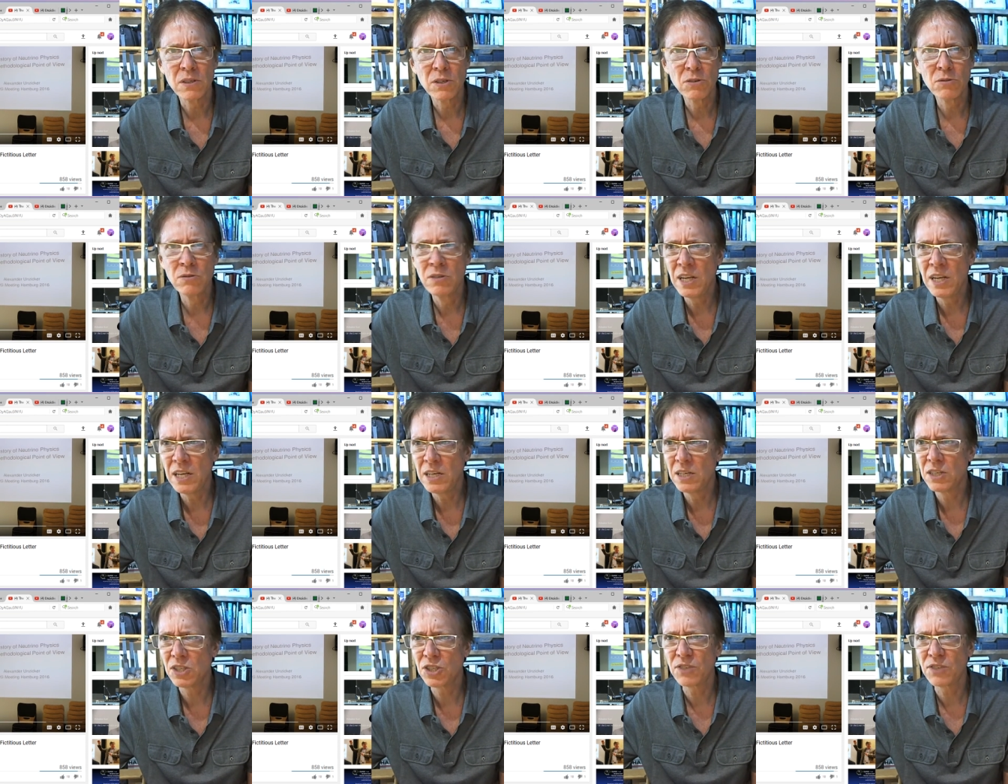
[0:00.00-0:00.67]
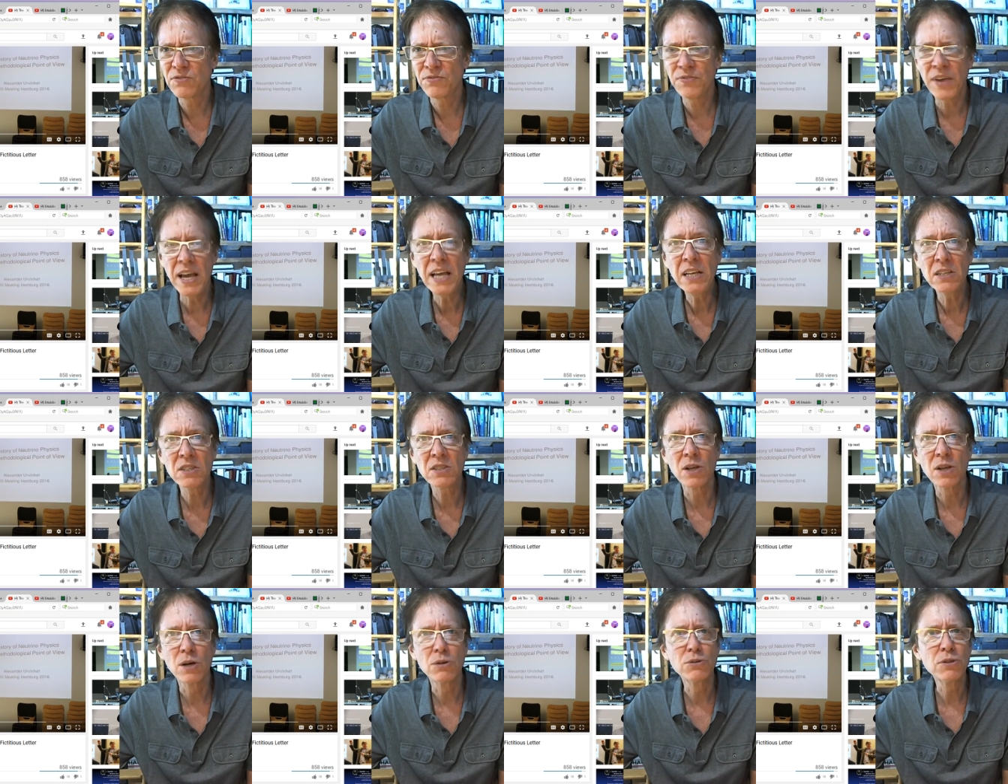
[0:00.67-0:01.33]
You need to
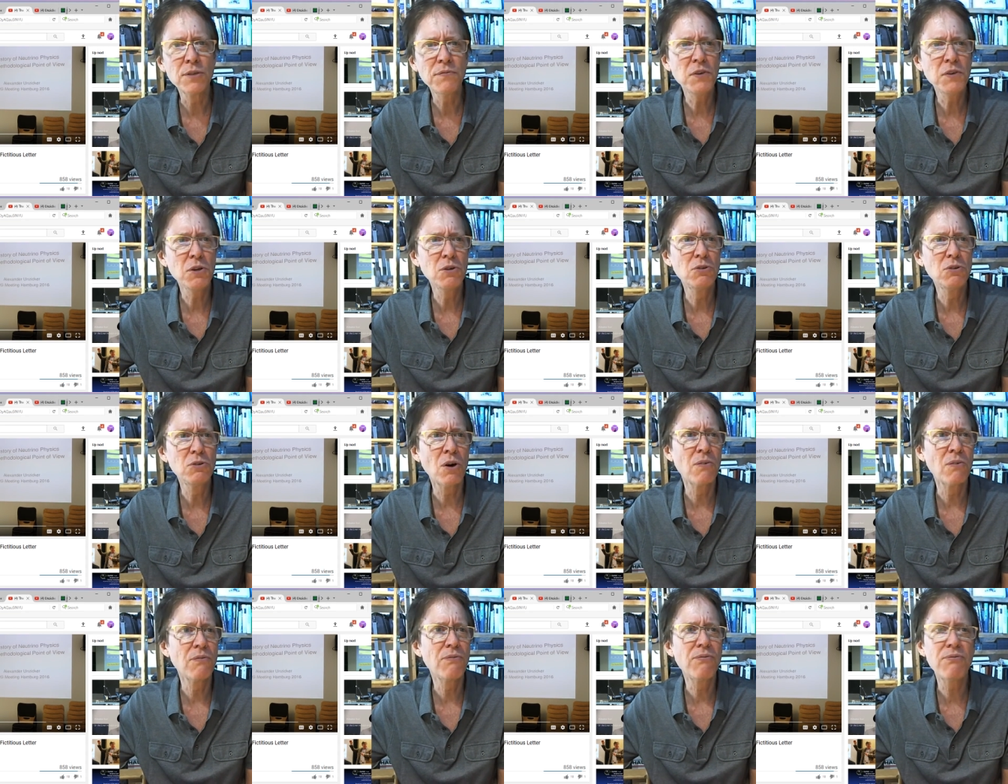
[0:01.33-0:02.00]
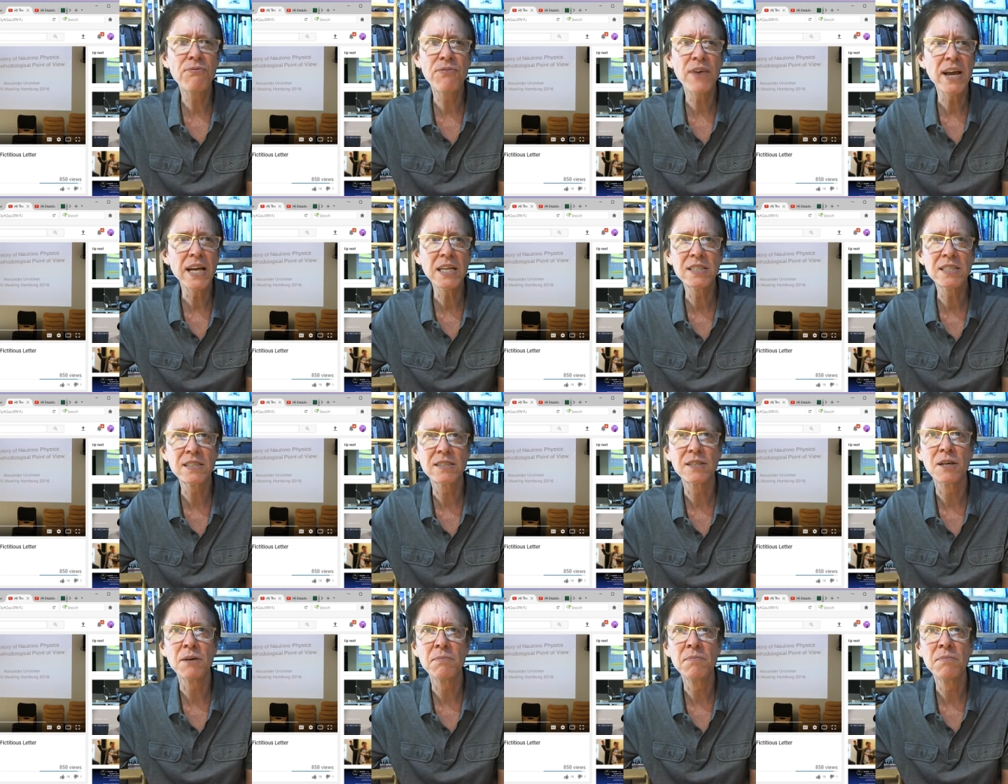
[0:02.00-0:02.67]
face those. If you don't face
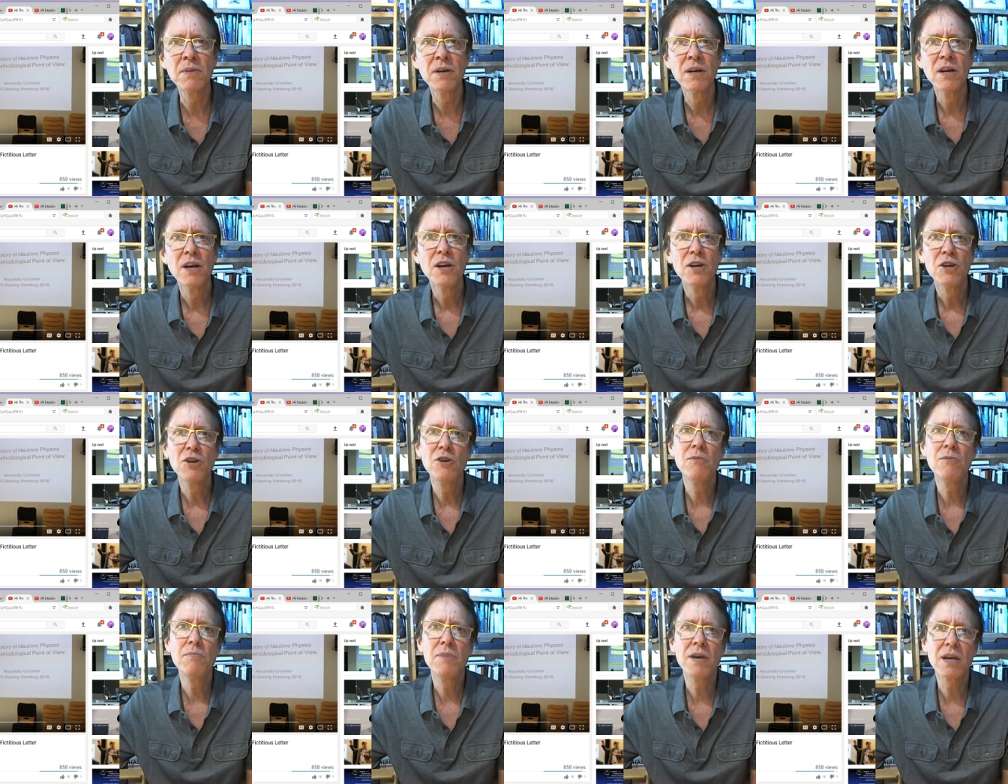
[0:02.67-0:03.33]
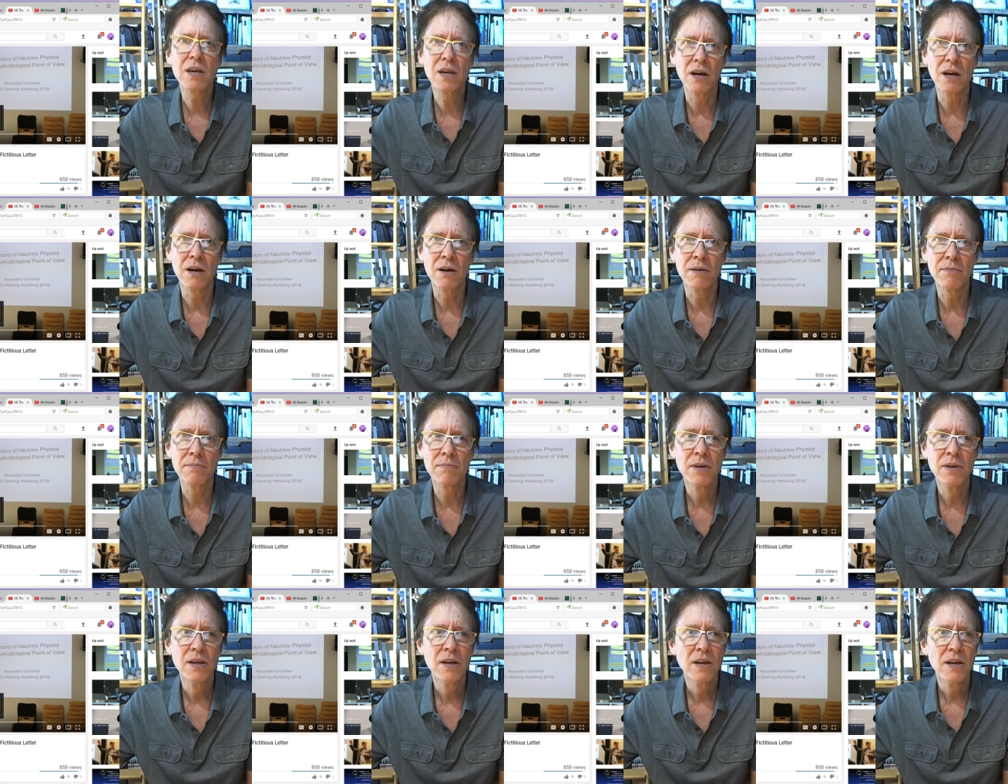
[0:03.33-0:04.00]
them, you
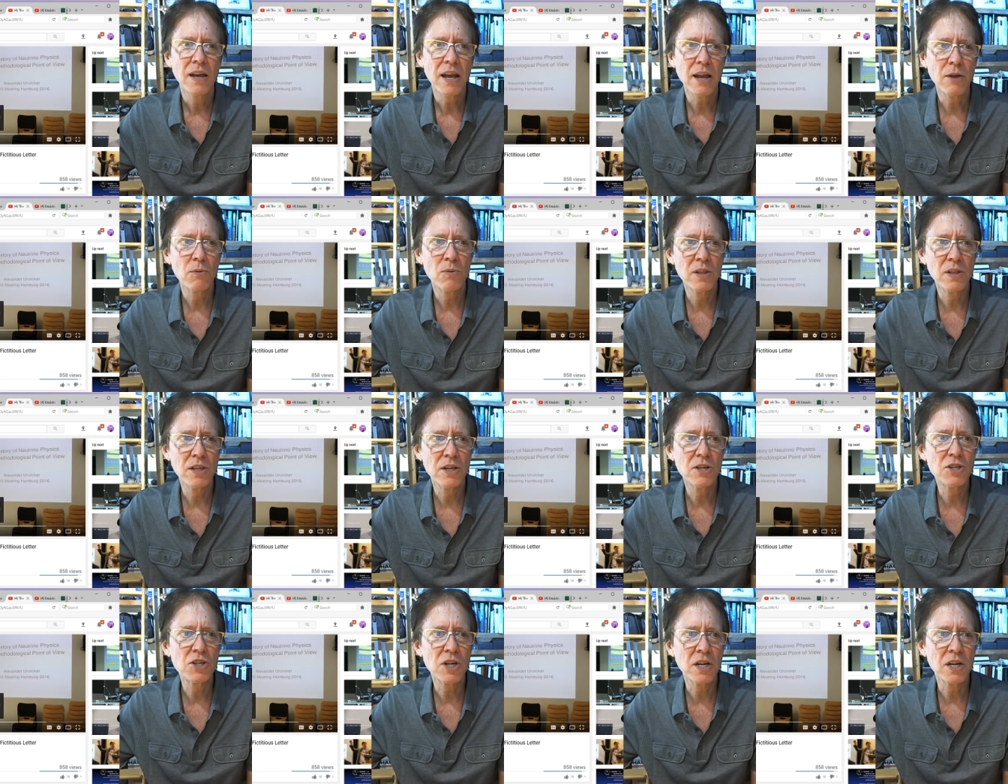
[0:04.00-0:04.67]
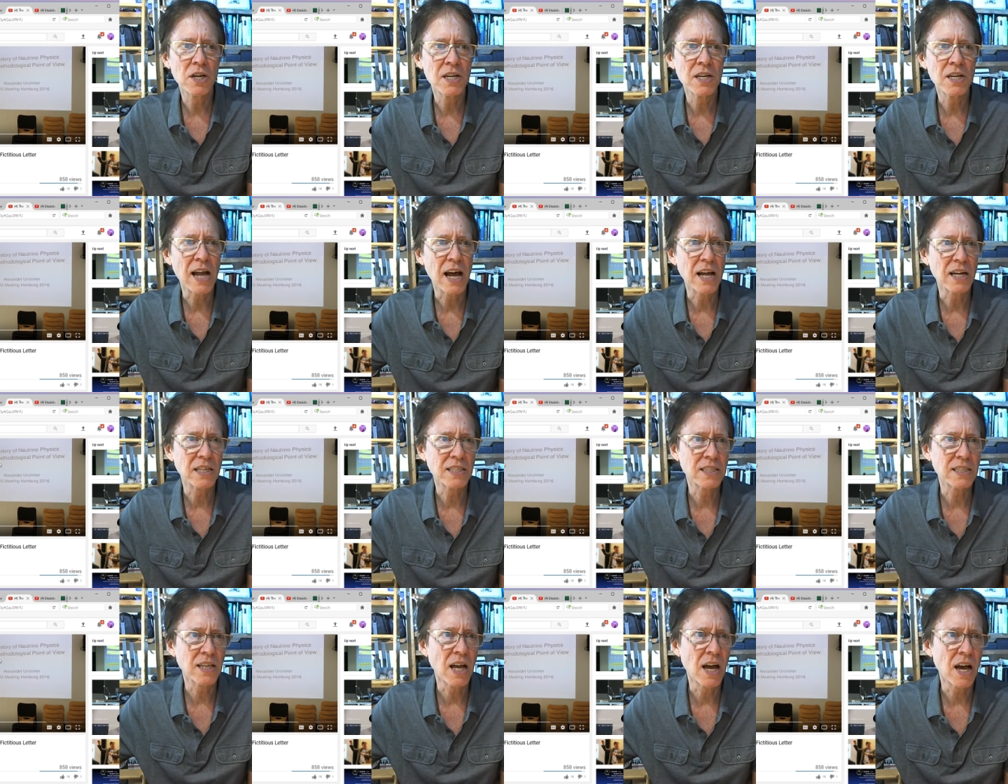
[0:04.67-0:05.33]
become a religion and not a
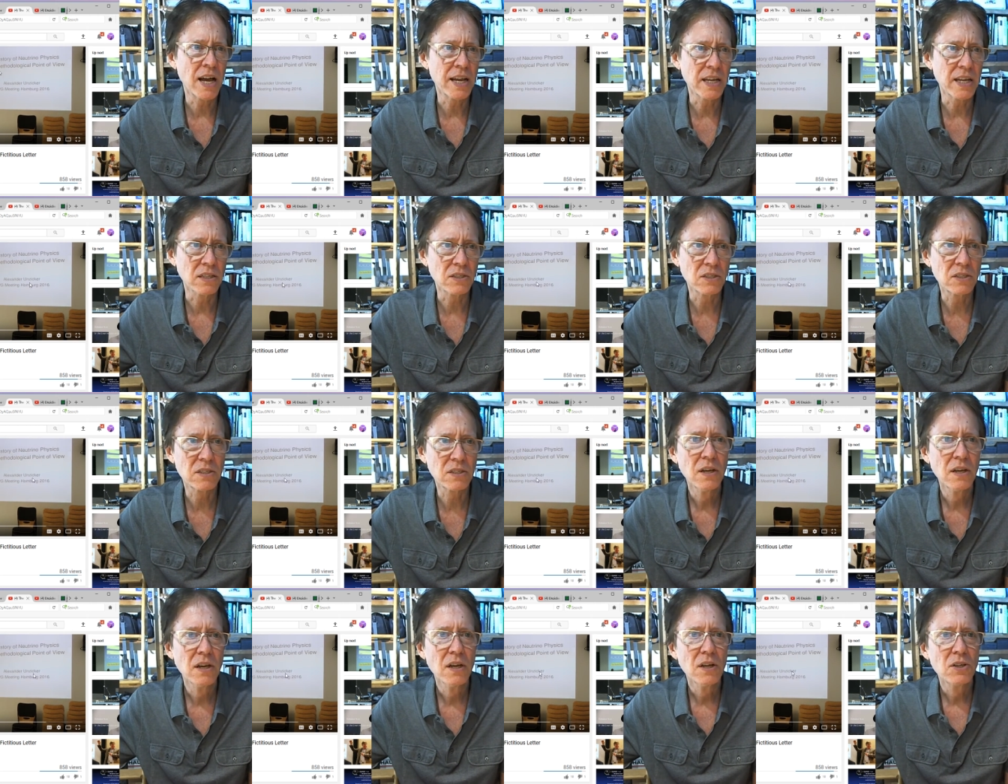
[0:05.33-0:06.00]
science.